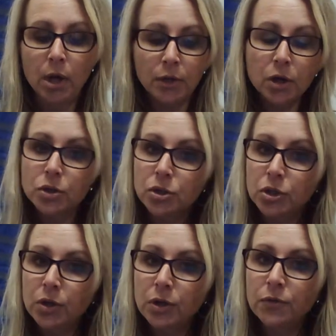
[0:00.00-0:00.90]
There are
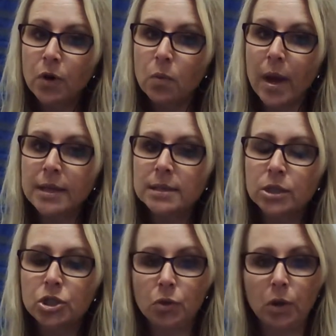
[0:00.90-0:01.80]
two different ways
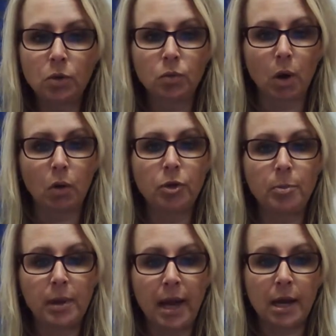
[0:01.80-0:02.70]
that you can roll the
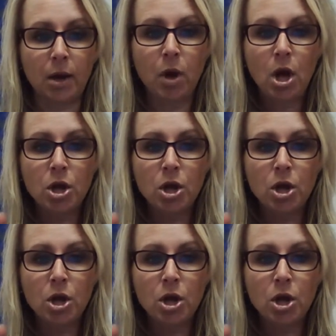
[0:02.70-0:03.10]
Play-Doh.